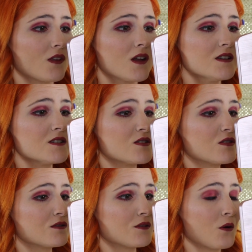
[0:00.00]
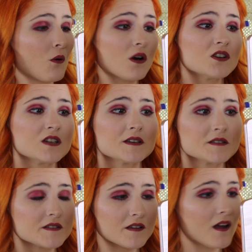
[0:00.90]
This is
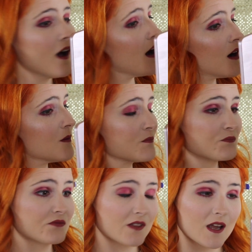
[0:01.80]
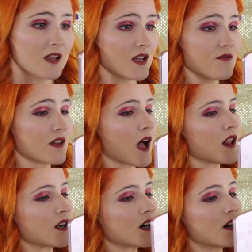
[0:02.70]
gorgeous. Like I love the
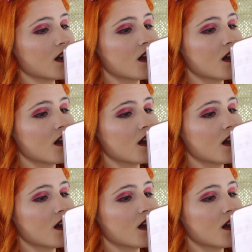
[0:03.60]
color.